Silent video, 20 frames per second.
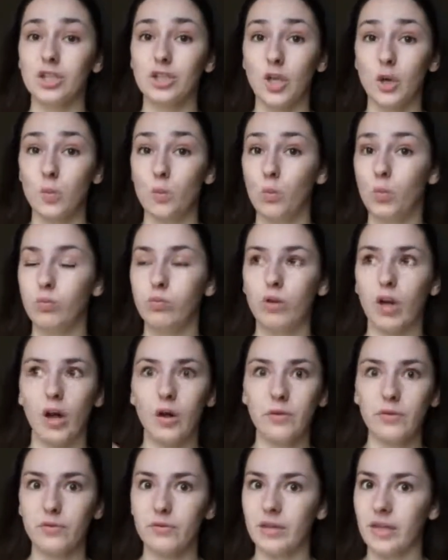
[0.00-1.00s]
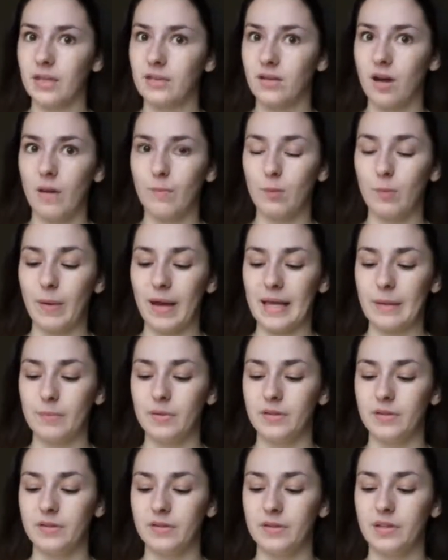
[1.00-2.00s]
So go through the example
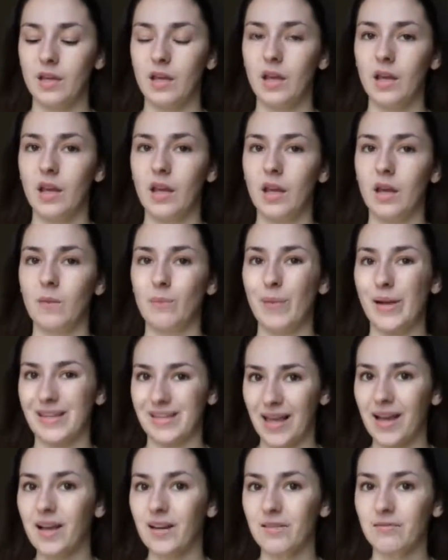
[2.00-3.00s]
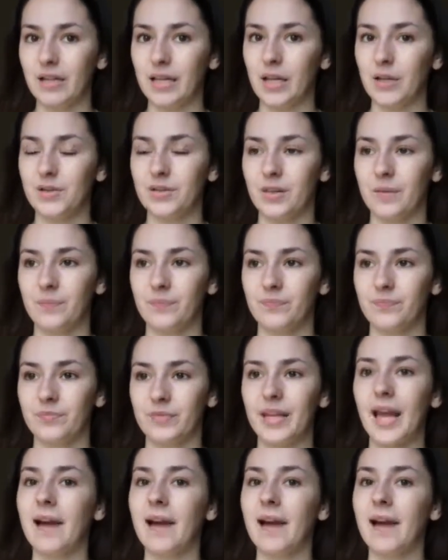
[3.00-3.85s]
papers because they're going to reuse them,